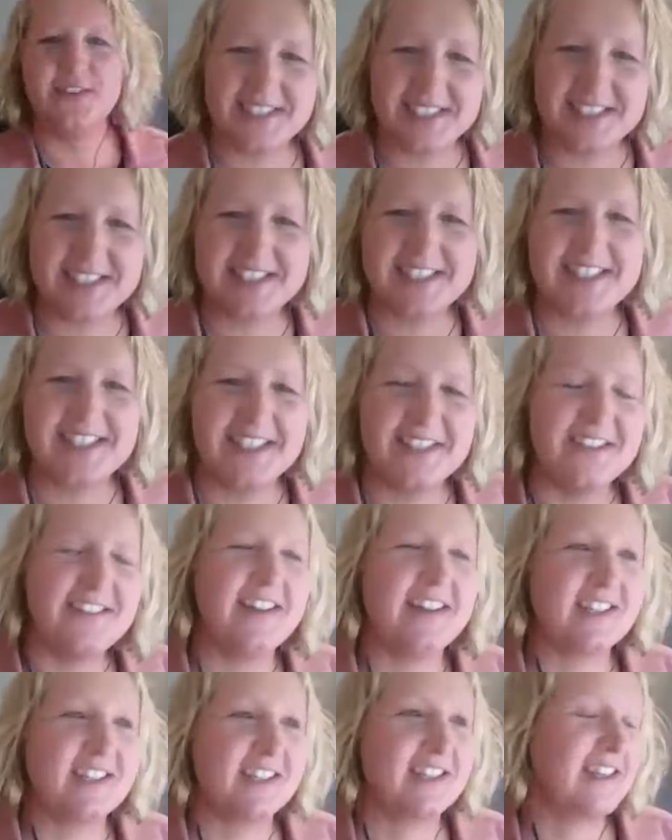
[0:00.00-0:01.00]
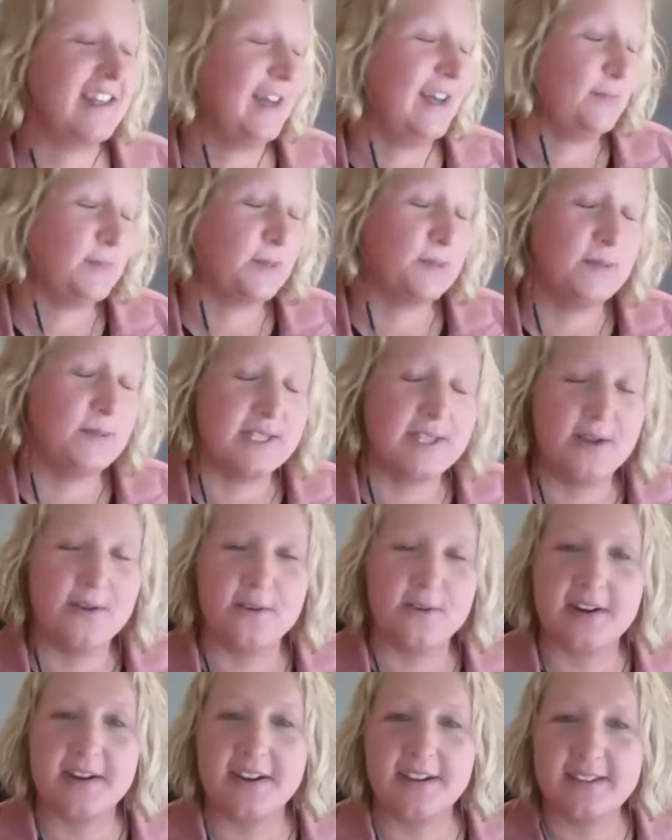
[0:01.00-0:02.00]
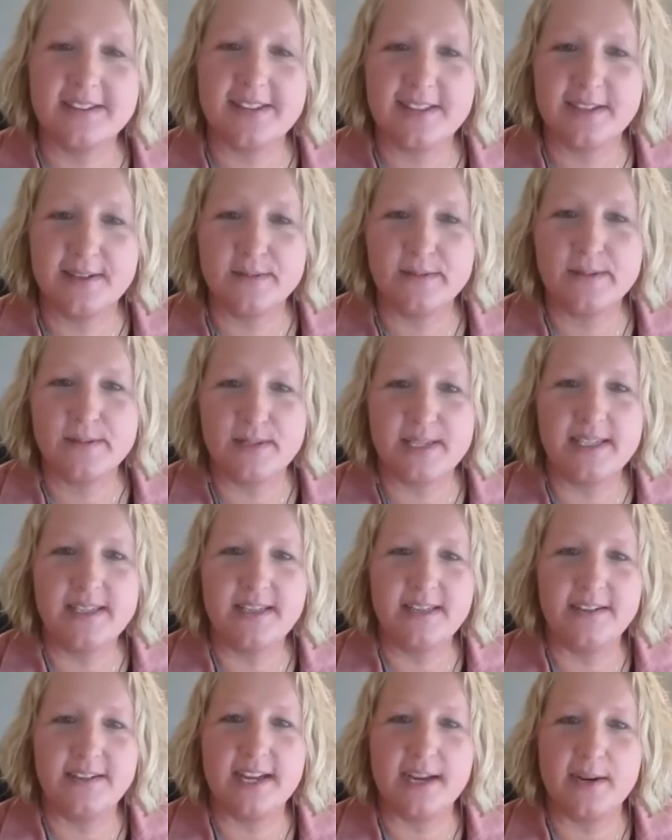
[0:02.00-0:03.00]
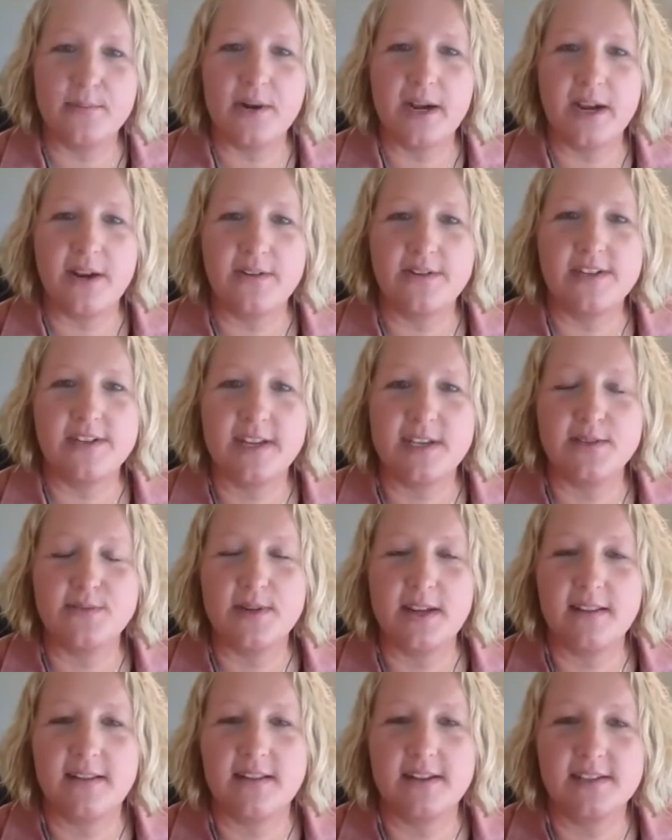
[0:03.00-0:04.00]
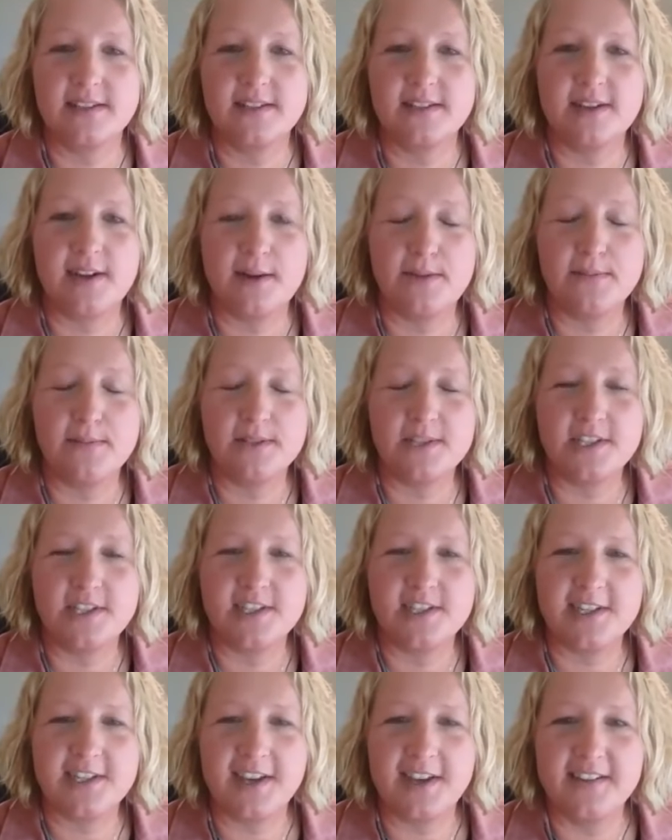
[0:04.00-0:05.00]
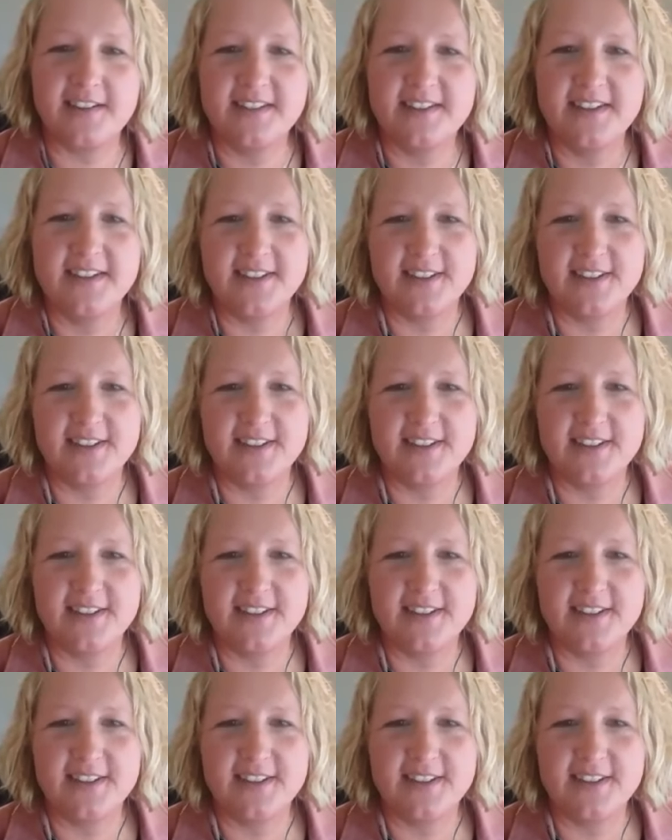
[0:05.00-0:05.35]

lists, you know, and that just helps me stay organized and helps me, you know, kind of prioritize what I'd like to accomplish each day.